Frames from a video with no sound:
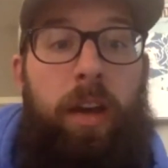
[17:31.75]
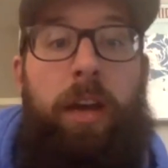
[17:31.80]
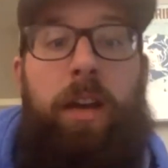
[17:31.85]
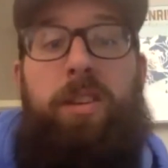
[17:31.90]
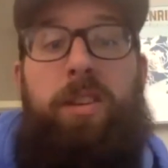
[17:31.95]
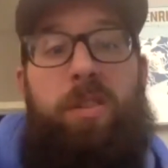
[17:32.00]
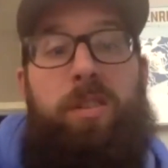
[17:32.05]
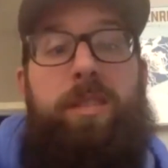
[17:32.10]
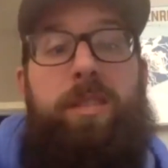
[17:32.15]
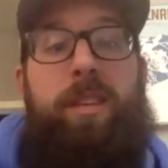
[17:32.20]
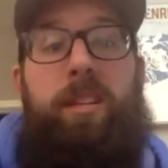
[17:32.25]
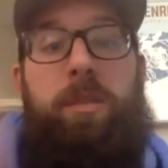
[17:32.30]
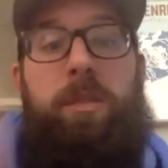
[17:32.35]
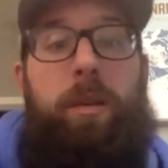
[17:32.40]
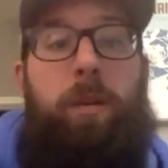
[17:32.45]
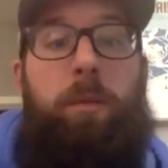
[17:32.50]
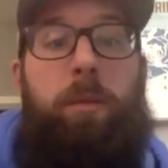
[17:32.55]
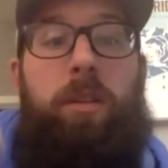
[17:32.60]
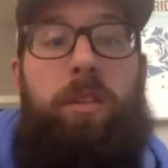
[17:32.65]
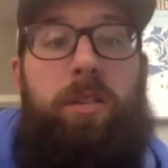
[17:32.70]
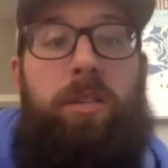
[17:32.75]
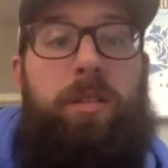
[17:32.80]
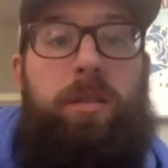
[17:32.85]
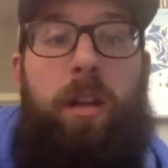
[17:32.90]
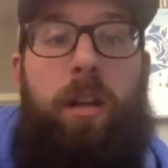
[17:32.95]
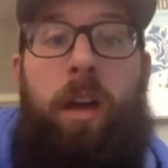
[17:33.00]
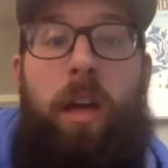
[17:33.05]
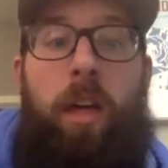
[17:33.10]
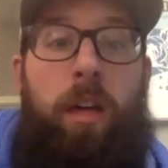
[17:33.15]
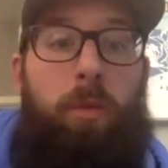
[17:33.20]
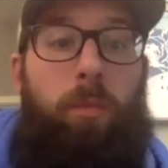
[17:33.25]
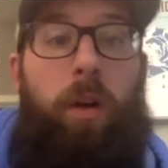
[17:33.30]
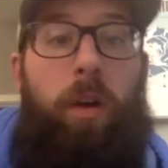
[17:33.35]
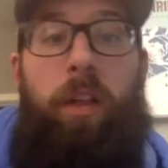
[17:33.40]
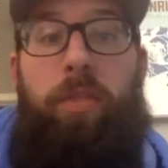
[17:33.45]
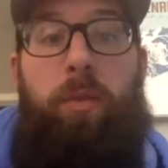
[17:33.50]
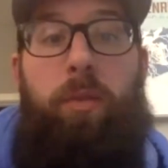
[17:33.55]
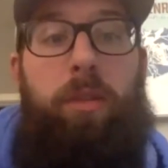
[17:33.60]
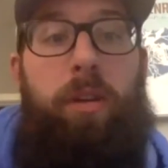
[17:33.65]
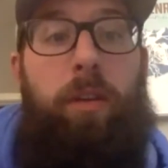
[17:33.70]
So it's nice to be able to just run it
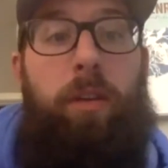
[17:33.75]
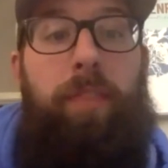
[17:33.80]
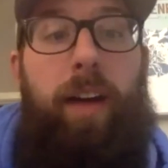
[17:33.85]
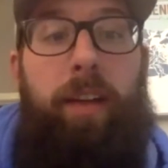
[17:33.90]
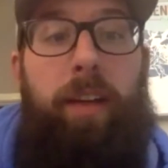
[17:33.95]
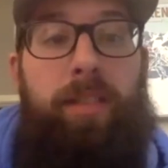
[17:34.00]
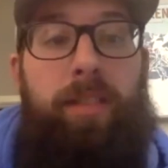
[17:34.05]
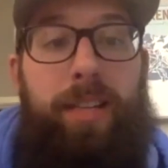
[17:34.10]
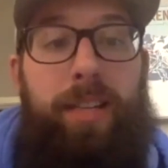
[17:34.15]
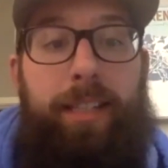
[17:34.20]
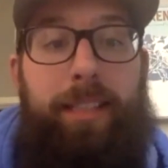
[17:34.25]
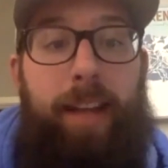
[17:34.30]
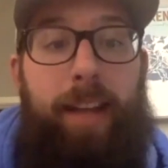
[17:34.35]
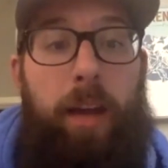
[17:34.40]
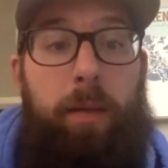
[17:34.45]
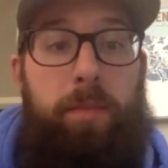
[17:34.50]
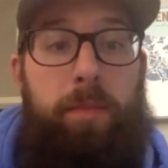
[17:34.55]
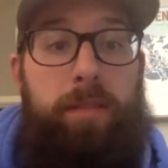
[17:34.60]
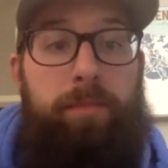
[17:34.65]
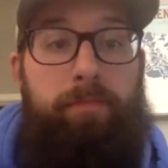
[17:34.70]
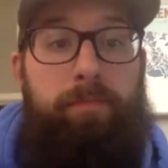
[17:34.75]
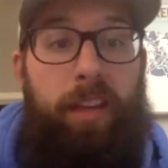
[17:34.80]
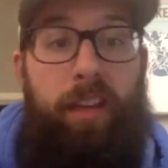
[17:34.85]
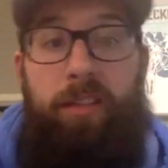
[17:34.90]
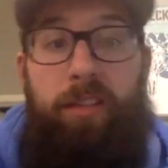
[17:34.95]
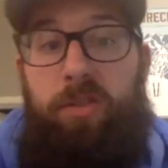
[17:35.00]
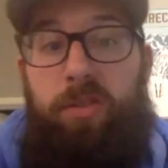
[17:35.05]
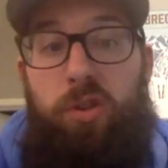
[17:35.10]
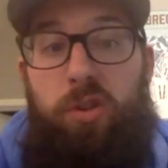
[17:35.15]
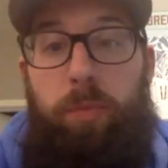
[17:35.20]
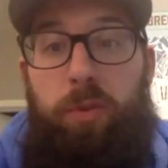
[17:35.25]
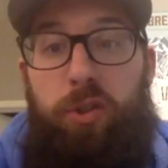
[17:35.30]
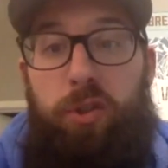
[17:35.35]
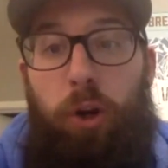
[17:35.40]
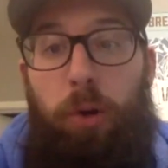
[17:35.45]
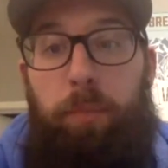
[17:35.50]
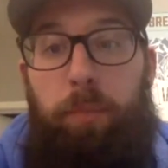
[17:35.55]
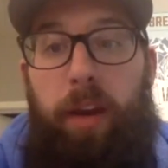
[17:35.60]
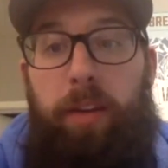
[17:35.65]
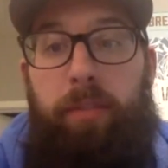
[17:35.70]
through there 5 to 6 times and it's a super
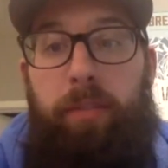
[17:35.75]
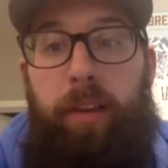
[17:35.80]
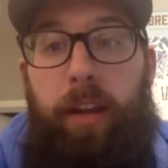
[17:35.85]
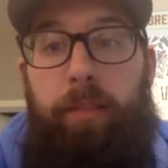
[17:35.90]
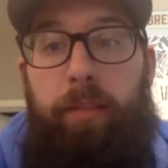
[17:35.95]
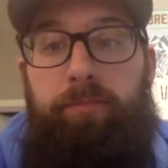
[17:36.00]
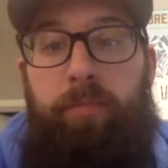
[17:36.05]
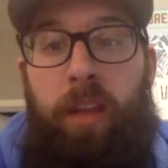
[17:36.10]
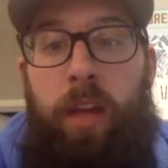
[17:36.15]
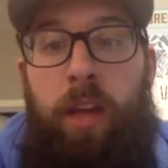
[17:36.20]
sharp knife again.